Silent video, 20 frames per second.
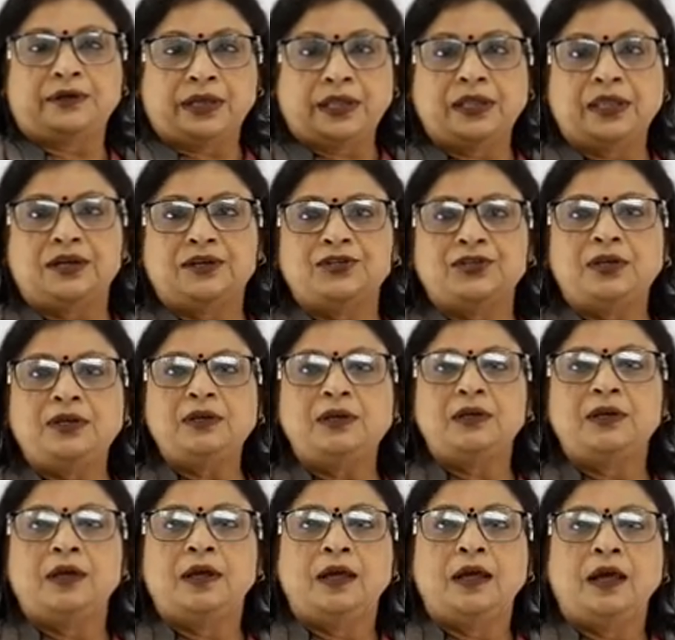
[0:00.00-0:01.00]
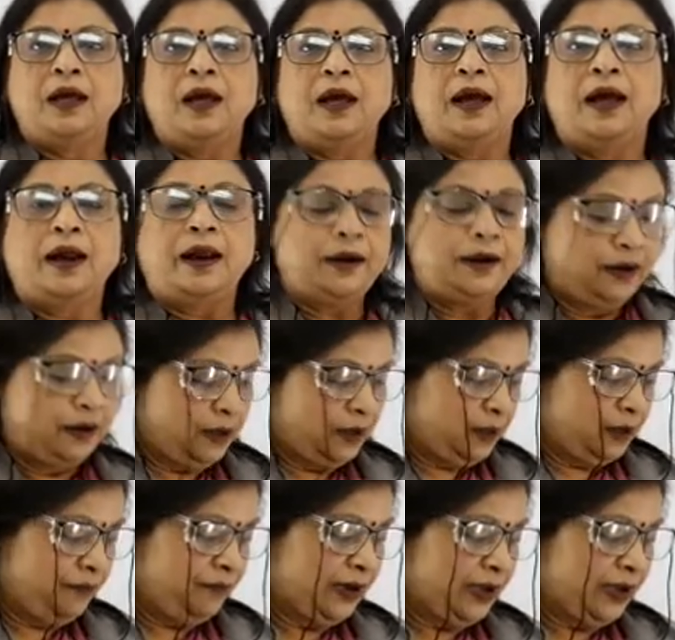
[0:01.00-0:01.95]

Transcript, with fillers: transaction and uh,